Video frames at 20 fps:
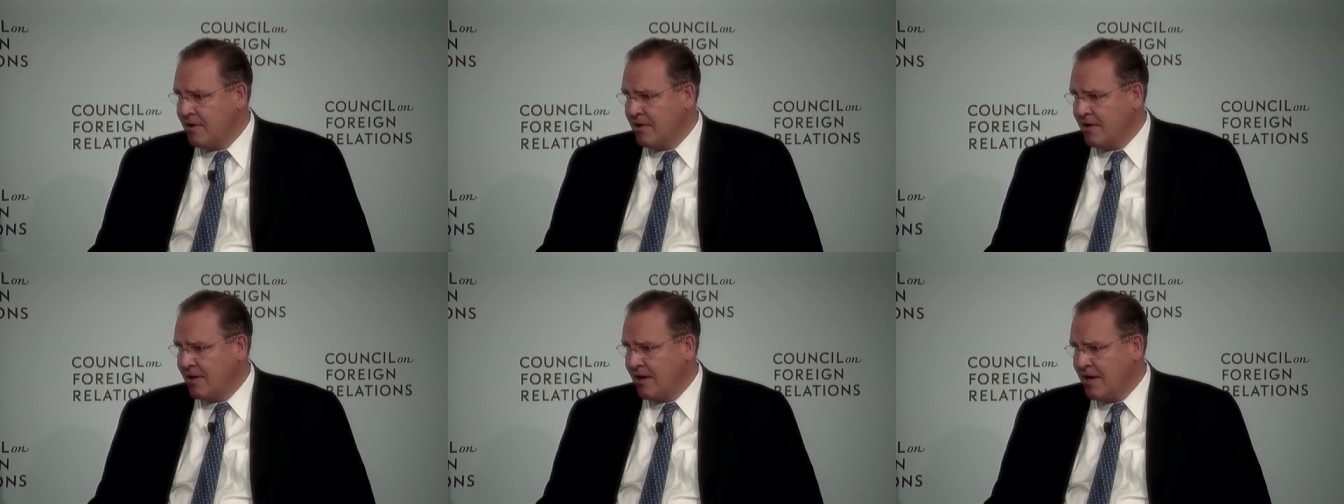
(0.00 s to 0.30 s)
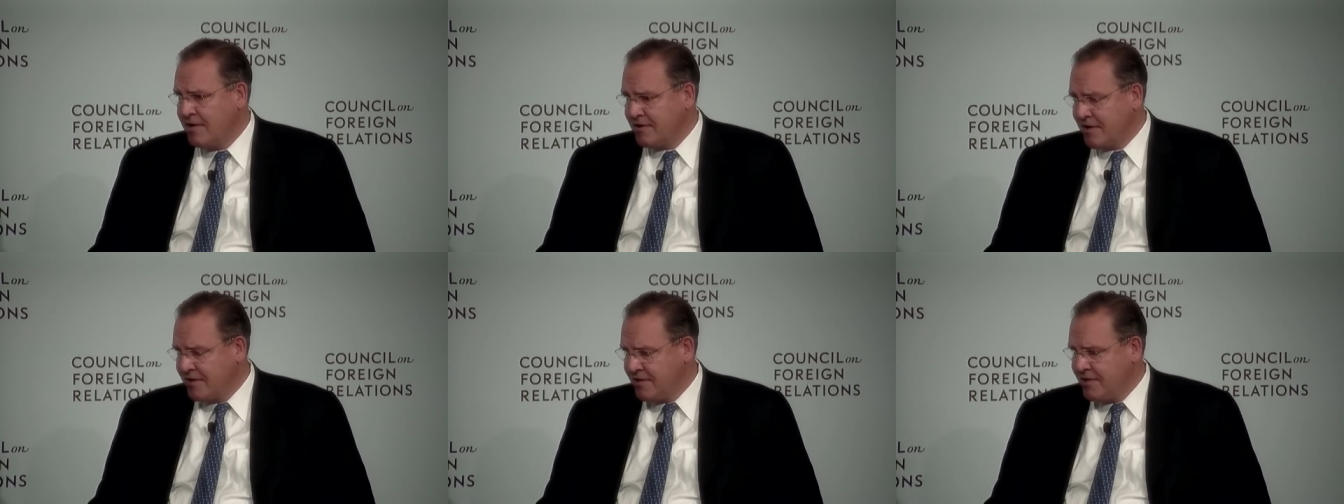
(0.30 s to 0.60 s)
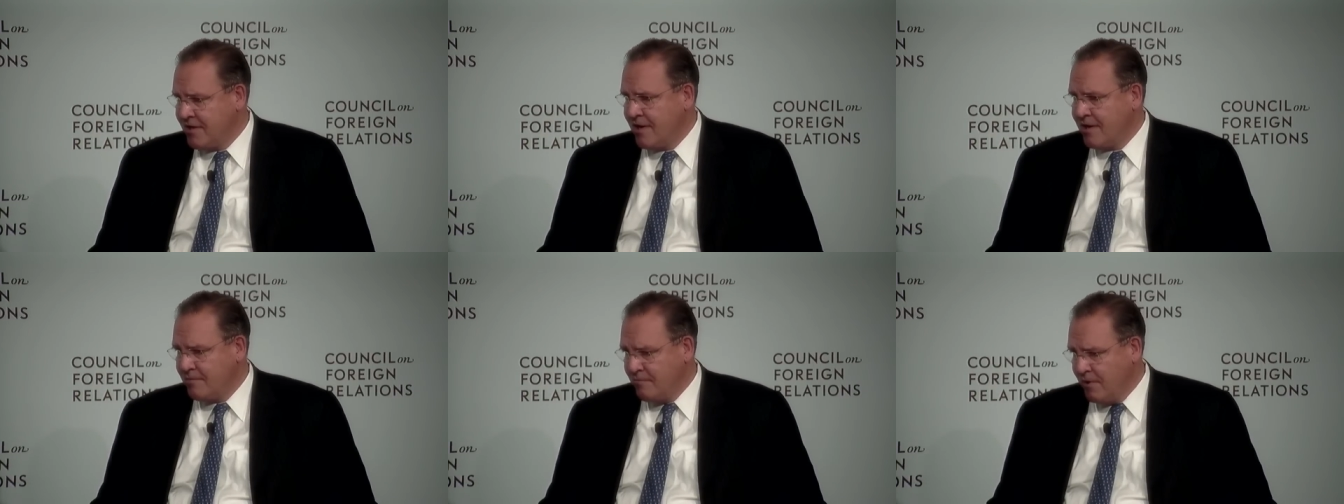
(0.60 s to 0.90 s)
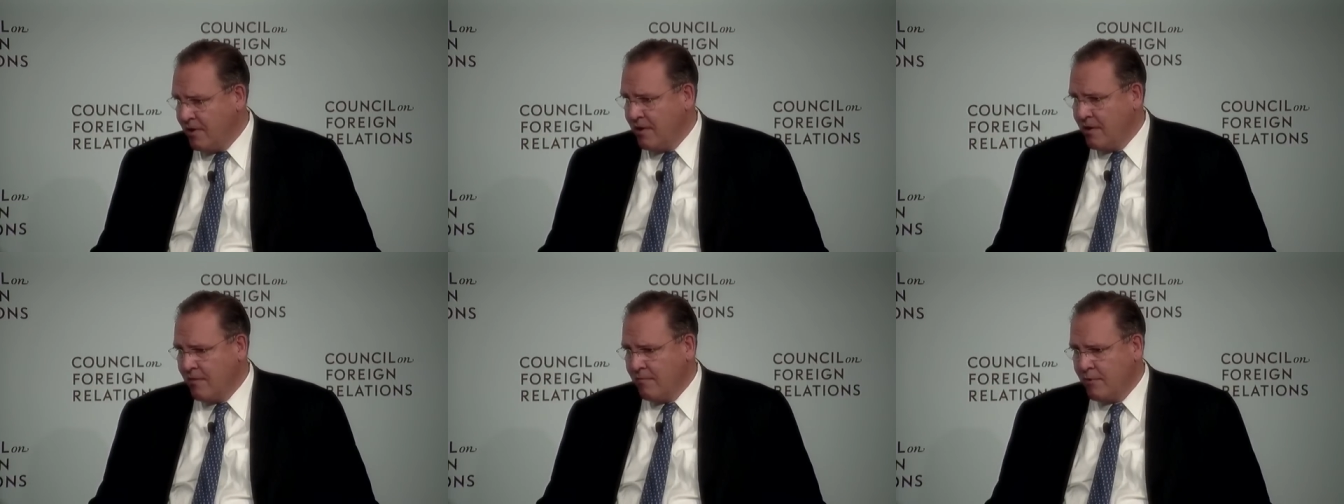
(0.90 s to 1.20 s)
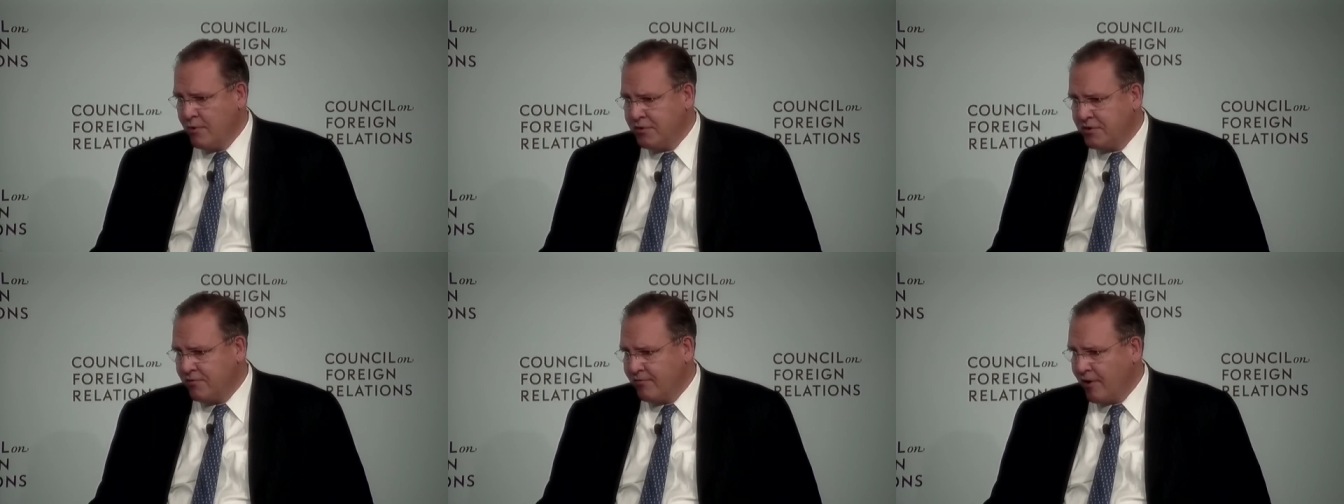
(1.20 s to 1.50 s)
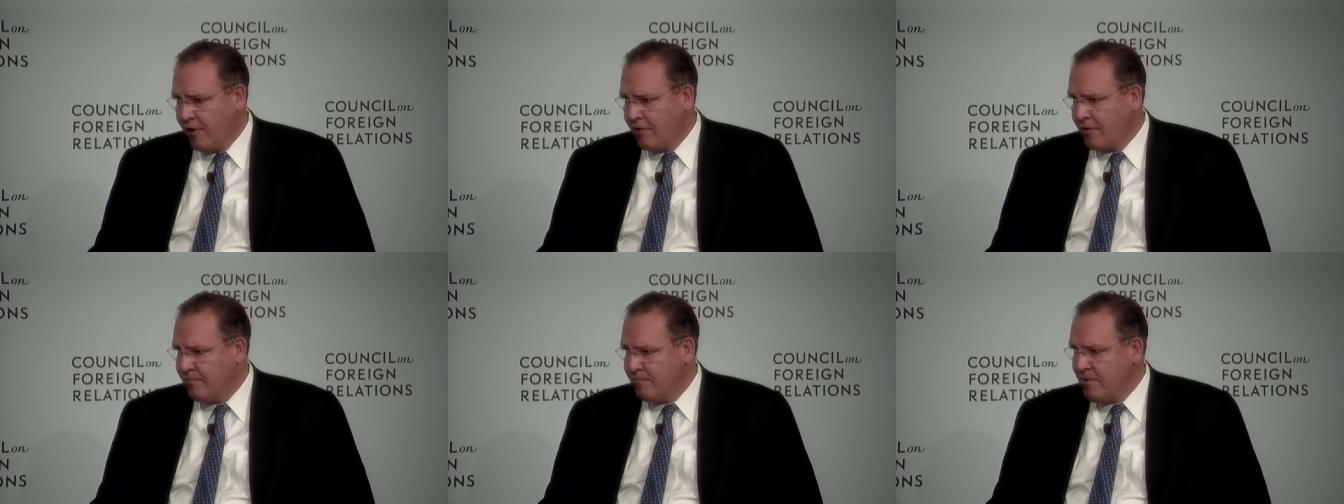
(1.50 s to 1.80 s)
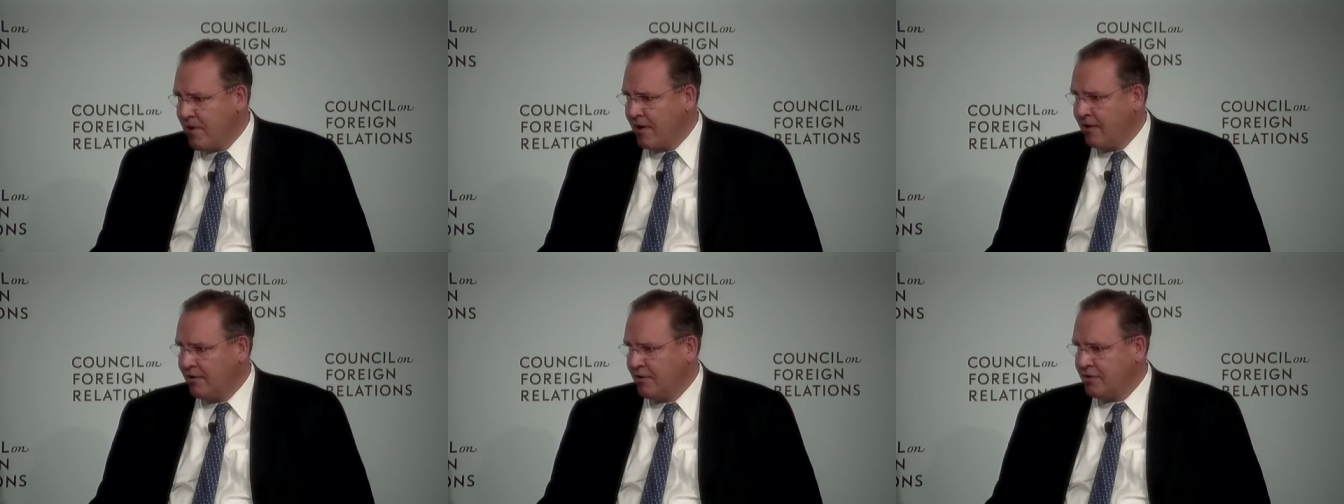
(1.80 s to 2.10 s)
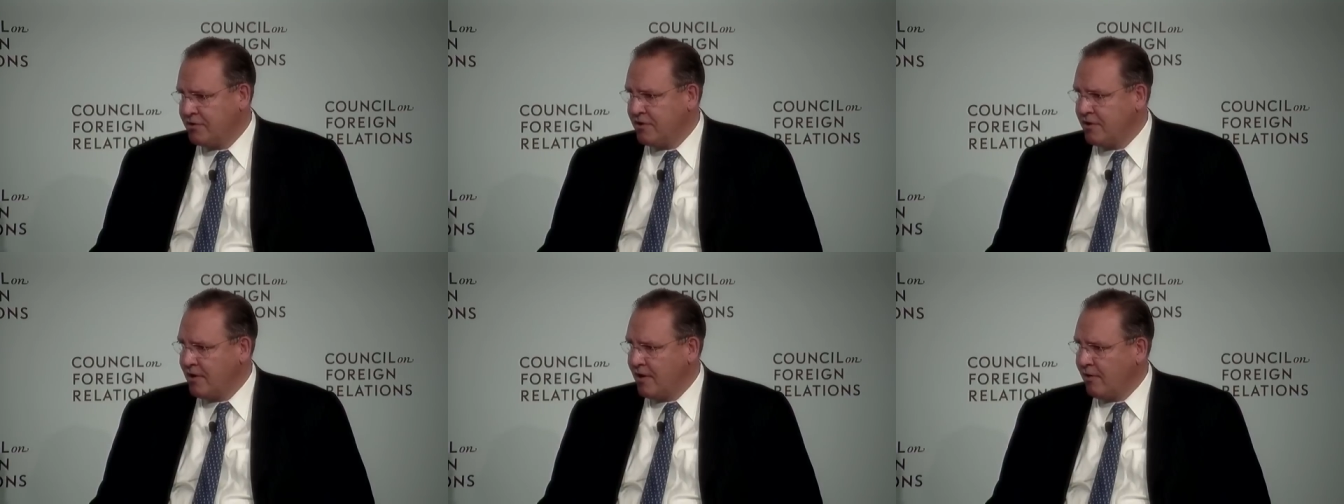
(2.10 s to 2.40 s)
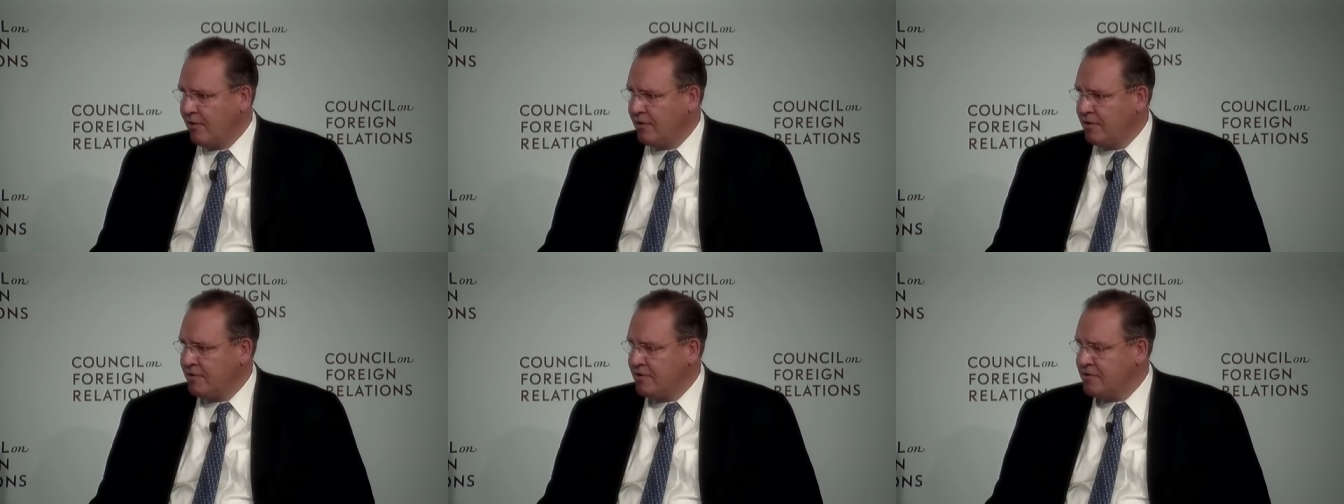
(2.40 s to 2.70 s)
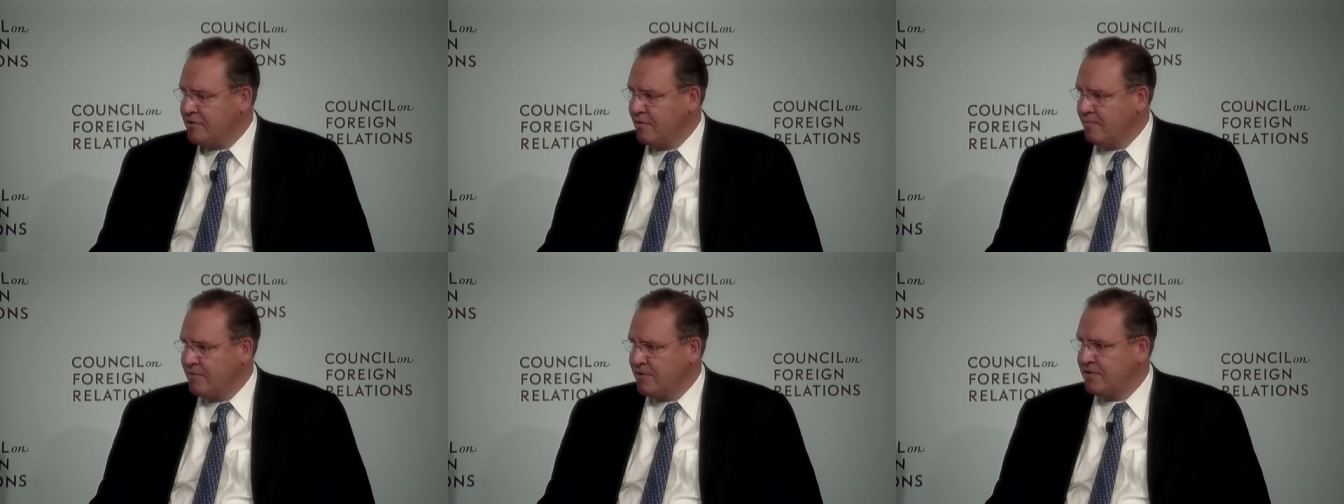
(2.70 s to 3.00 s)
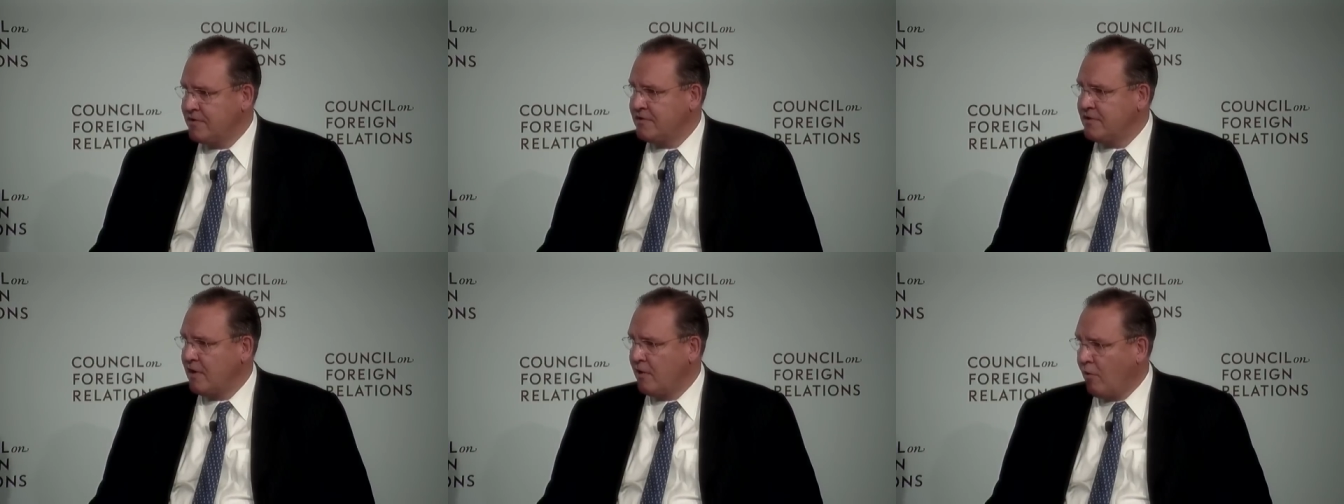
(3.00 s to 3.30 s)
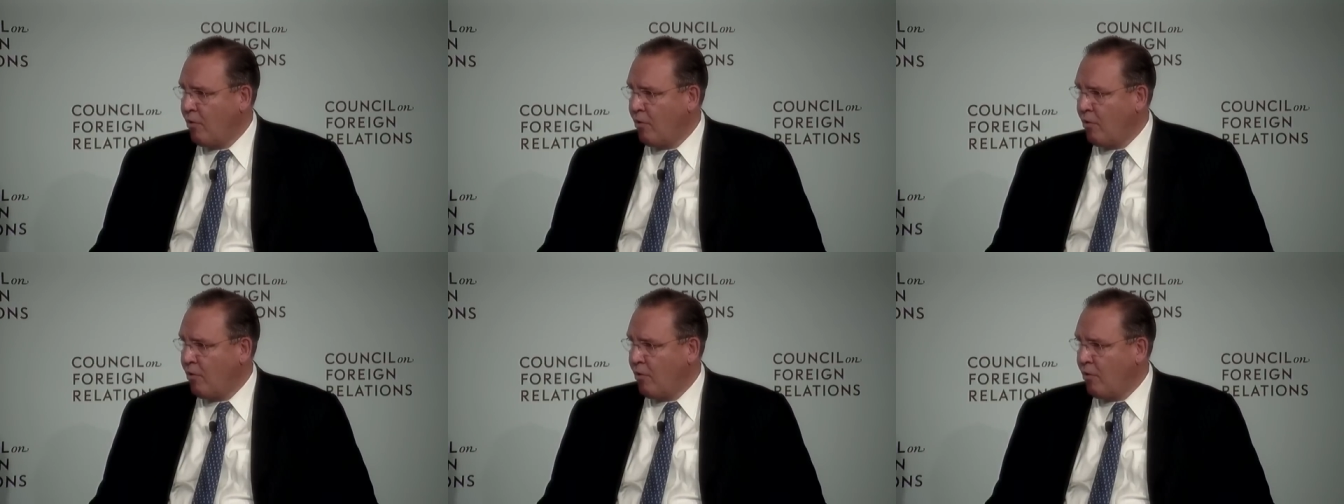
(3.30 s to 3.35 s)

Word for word: as I said, most of our competitors in the air conditioning business had